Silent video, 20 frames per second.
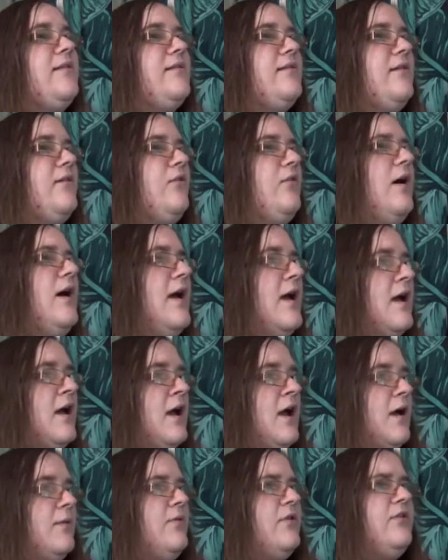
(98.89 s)
So
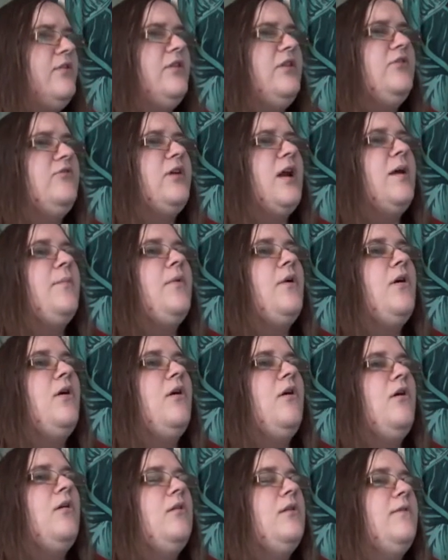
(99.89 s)
I'm just going to grab
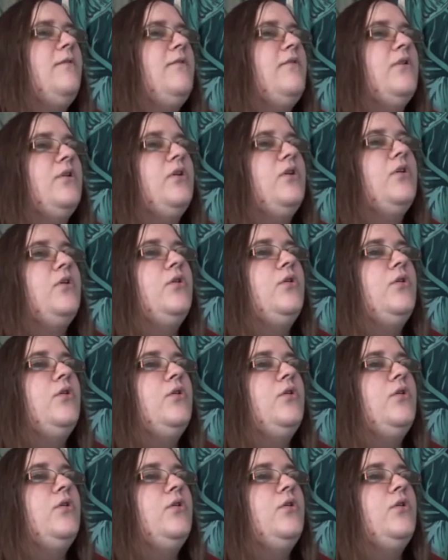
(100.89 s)
all of the